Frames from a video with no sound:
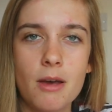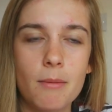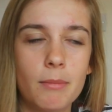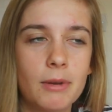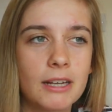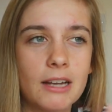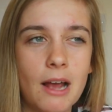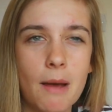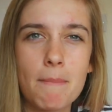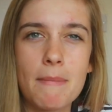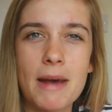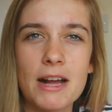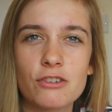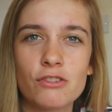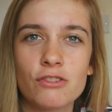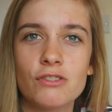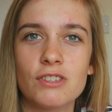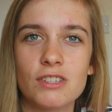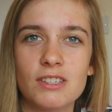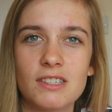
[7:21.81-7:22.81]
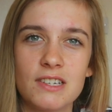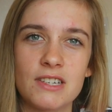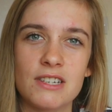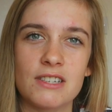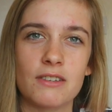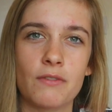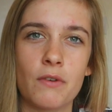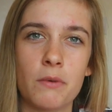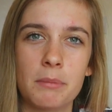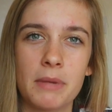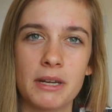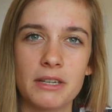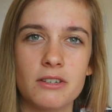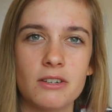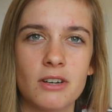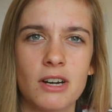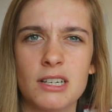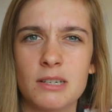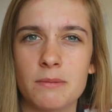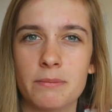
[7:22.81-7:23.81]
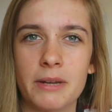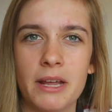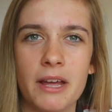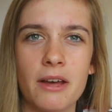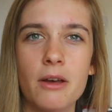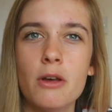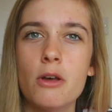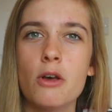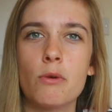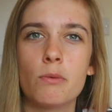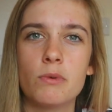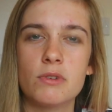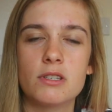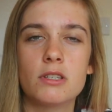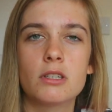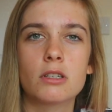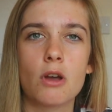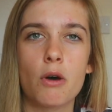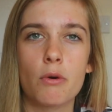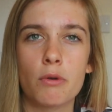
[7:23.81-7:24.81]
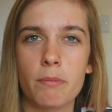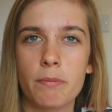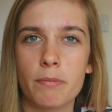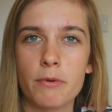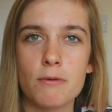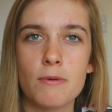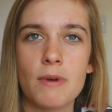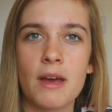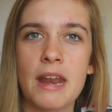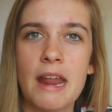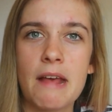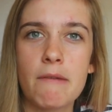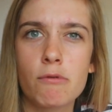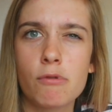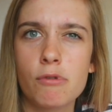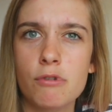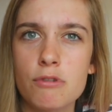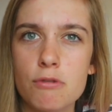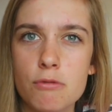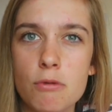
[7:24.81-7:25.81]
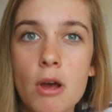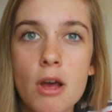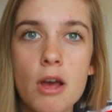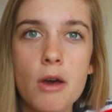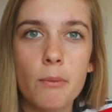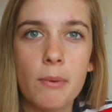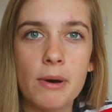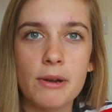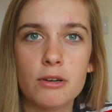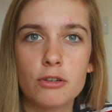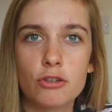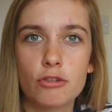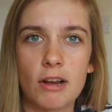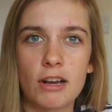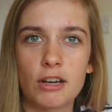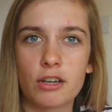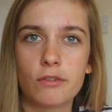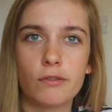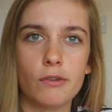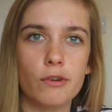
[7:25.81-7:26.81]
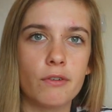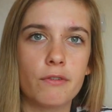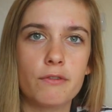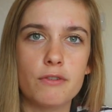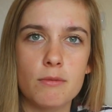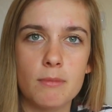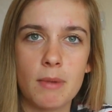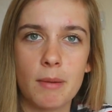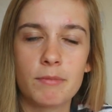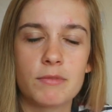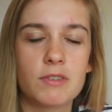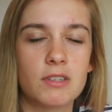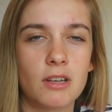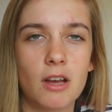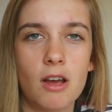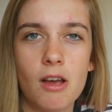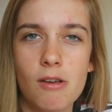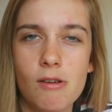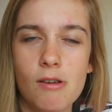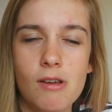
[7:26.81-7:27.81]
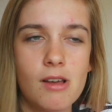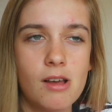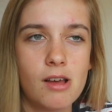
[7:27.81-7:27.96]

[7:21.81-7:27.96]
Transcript: But like, imagine the scenes if a Man United player wins the golden boot and everyone who went Trashford a few months ago.